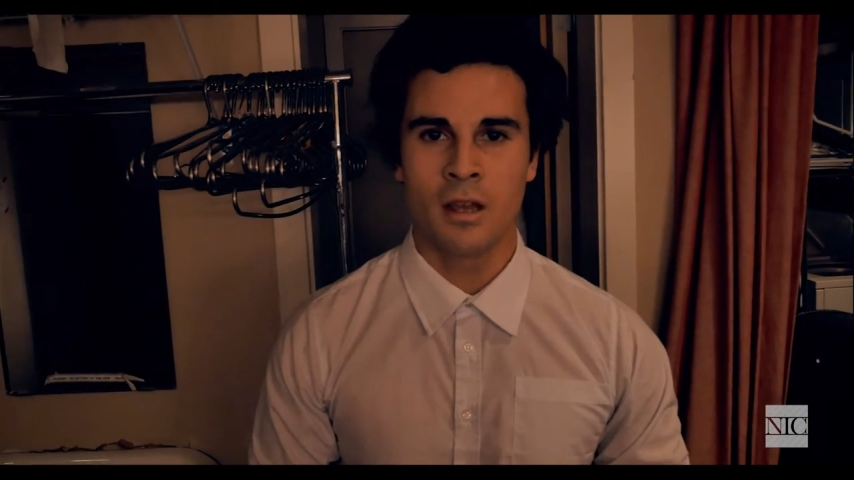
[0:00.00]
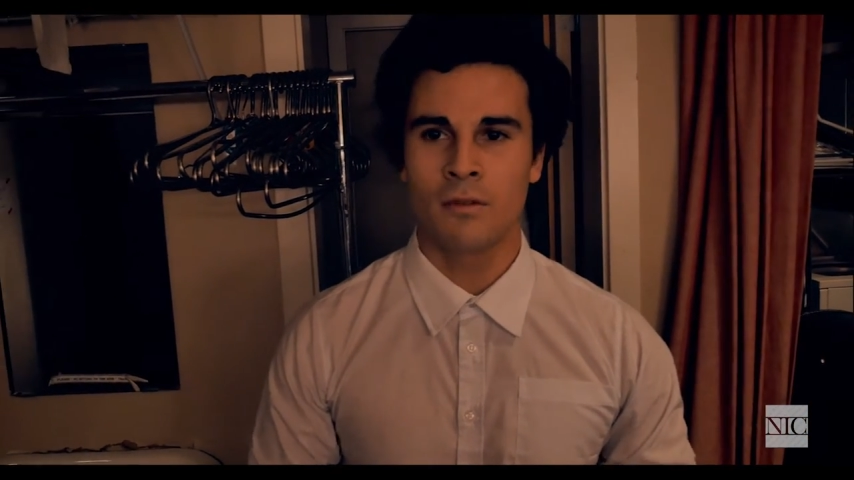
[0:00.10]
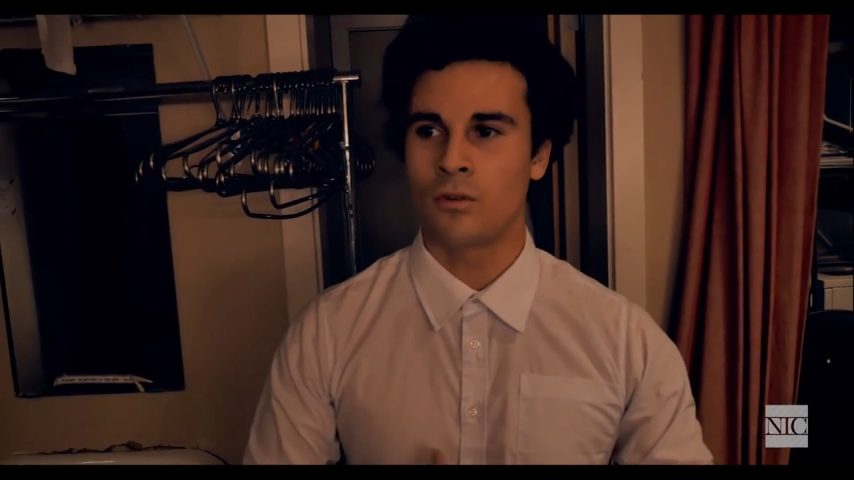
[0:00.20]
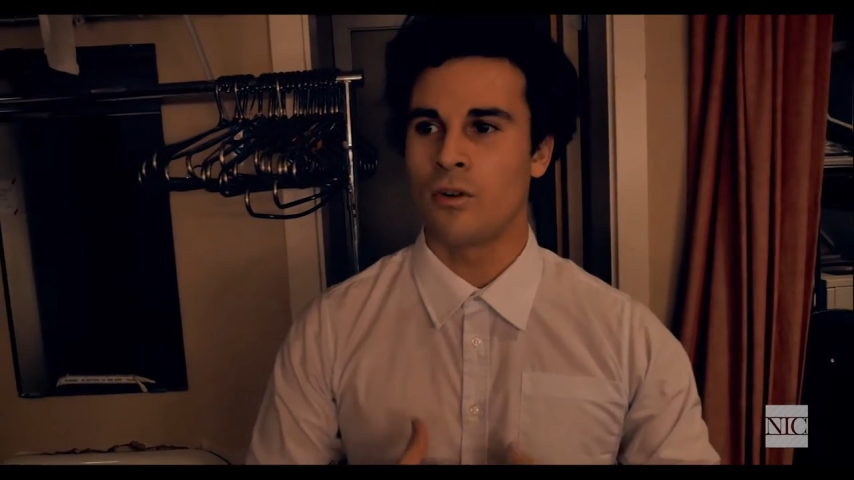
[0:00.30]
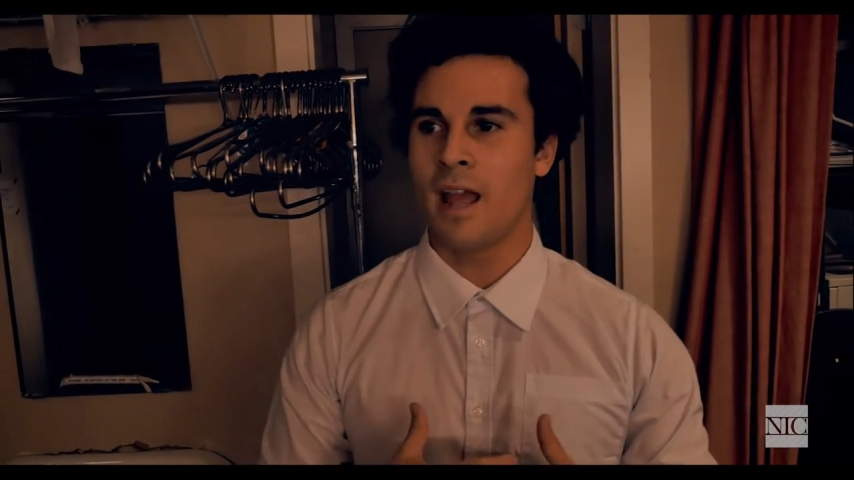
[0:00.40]

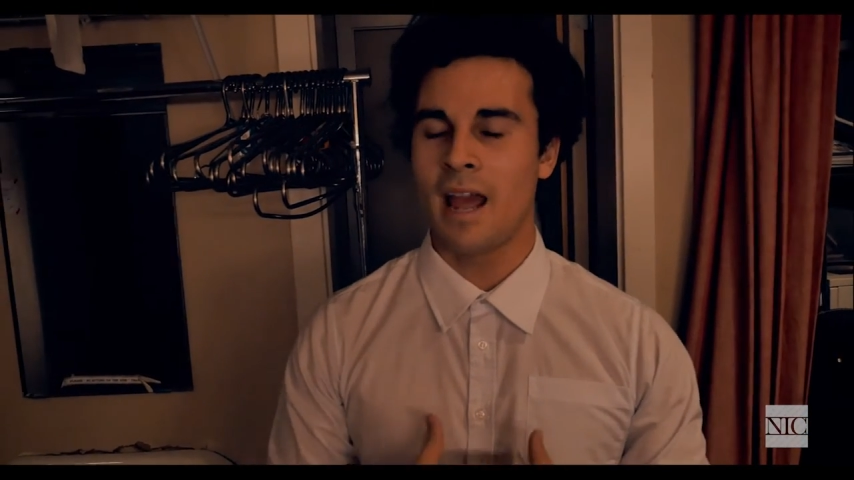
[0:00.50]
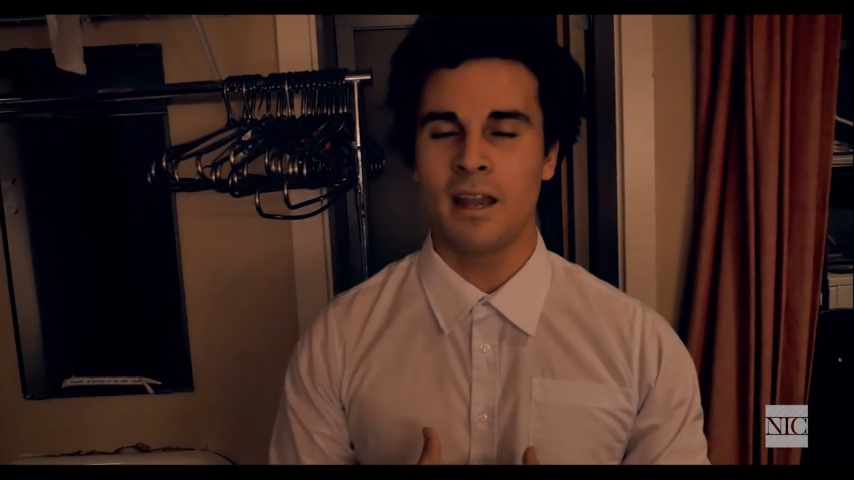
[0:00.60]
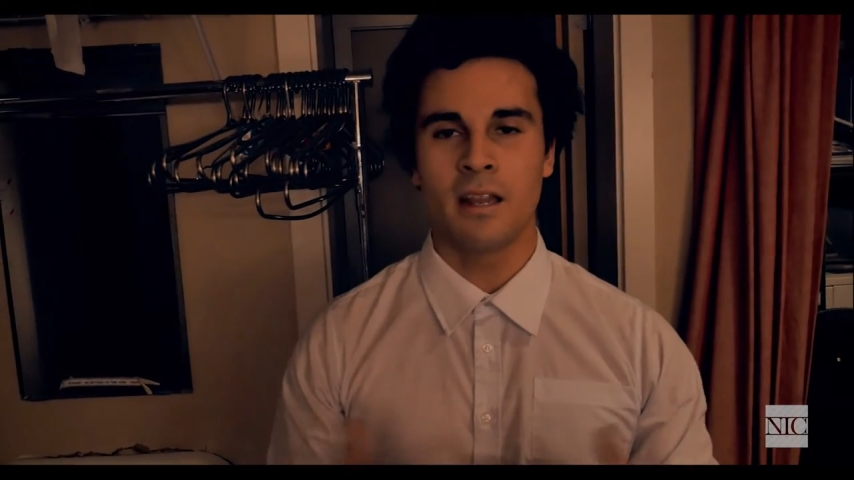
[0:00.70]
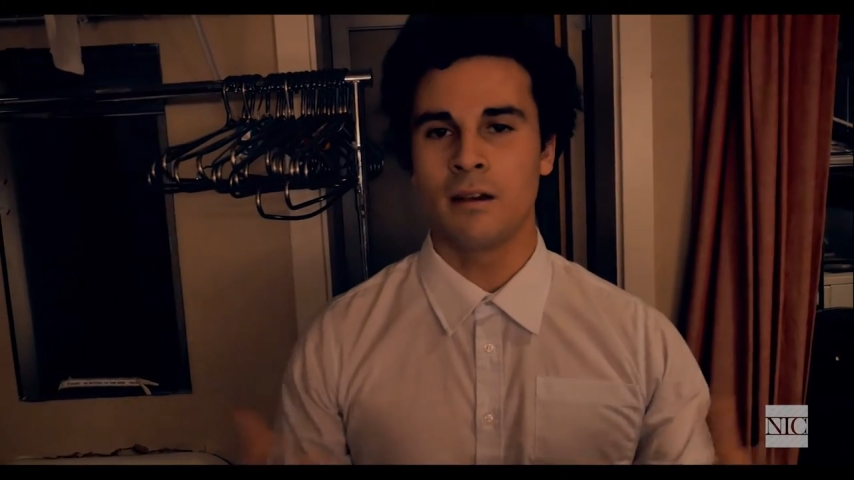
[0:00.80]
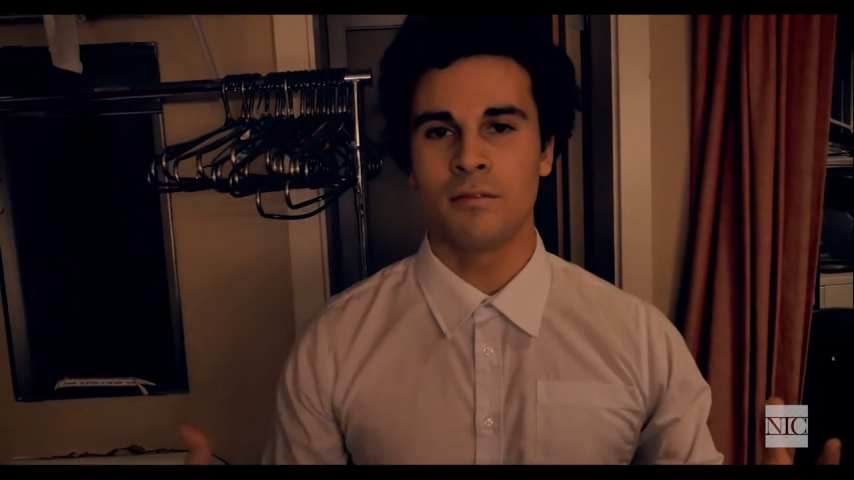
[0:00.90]
for
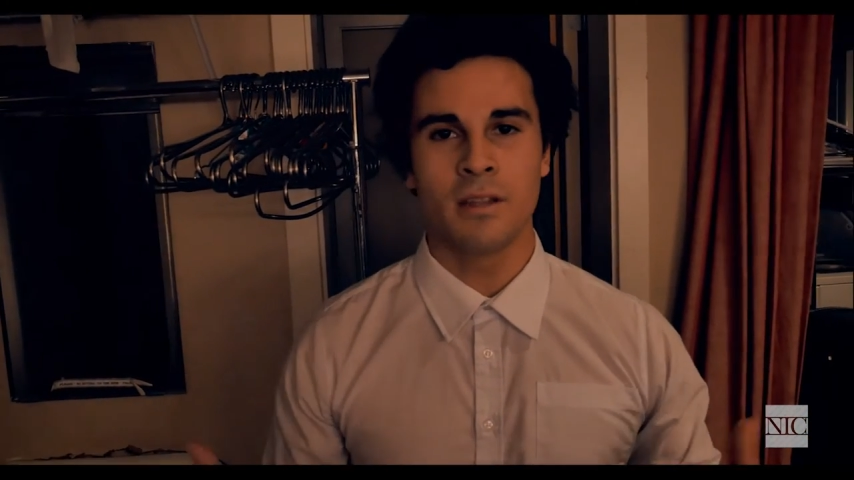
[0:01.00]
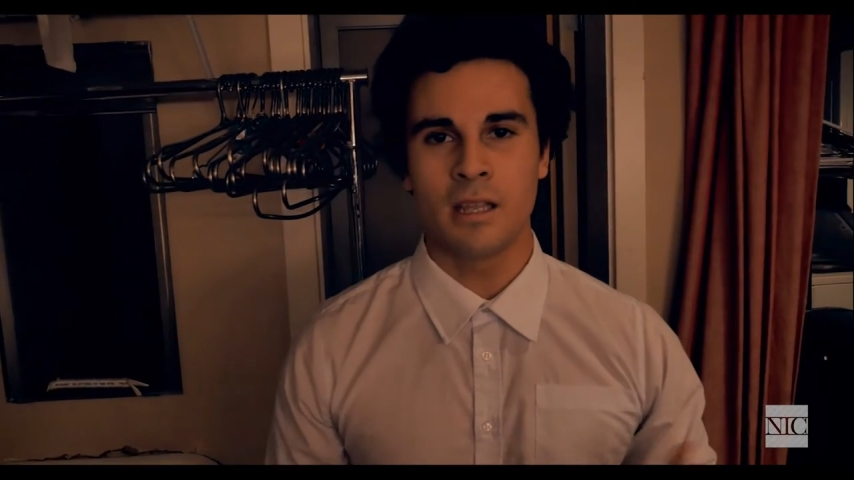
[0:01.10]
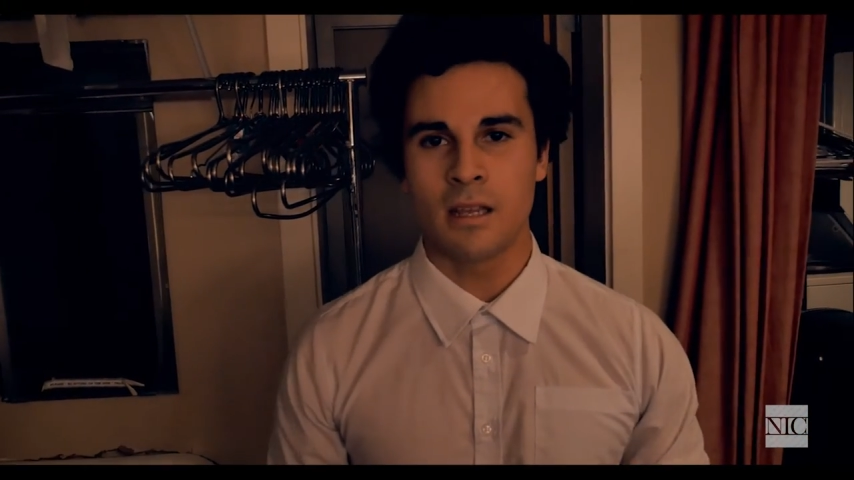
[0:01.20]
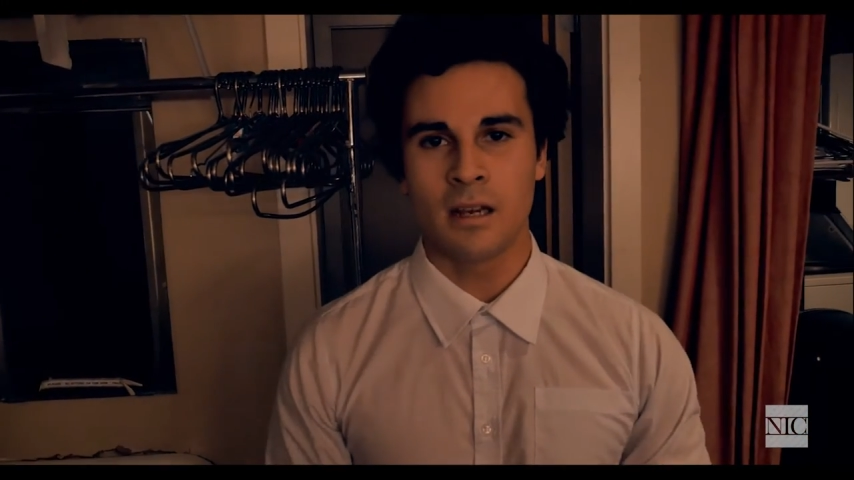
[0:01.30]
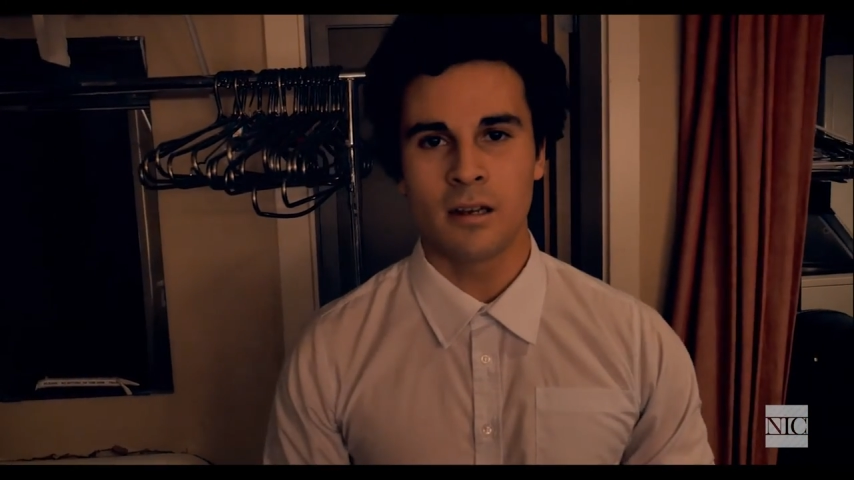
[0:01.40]
any of the uh,